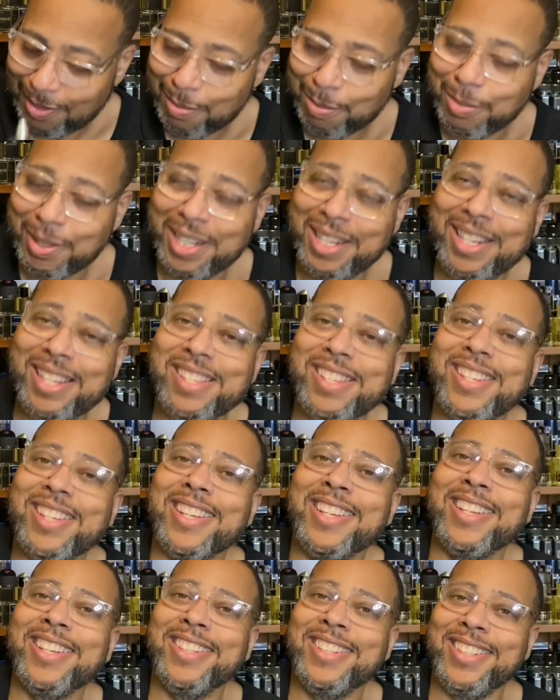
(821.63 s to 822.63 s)
But is
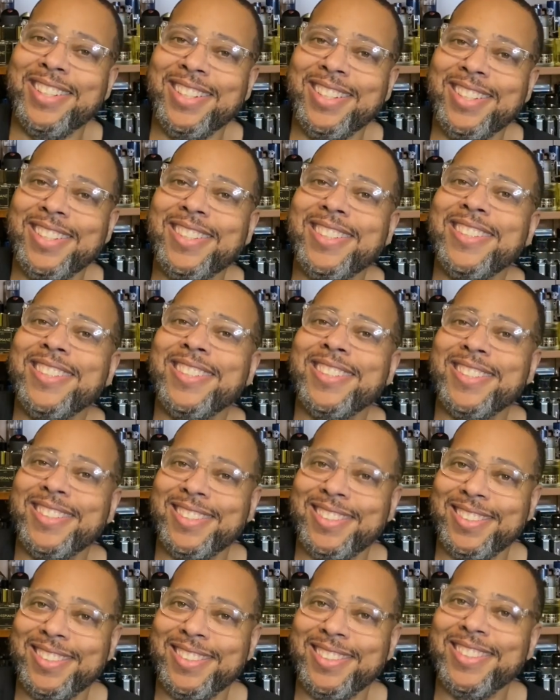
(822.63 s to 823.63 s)
it good?
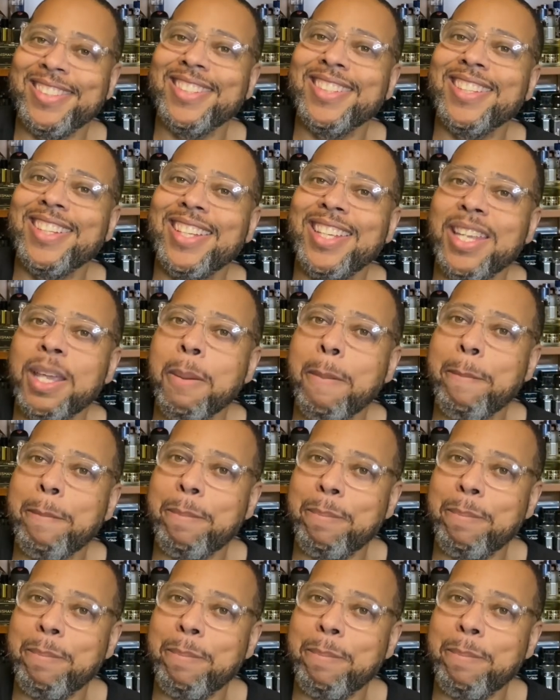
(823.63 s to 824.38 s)
Yep.